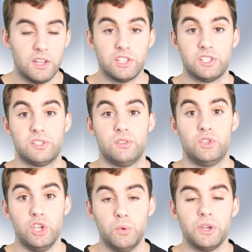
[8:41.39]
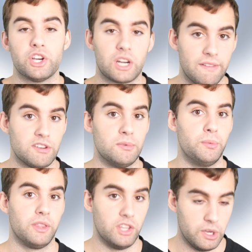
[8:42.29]
Just do what you're comfortable
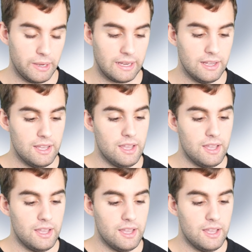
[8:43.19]
with doing.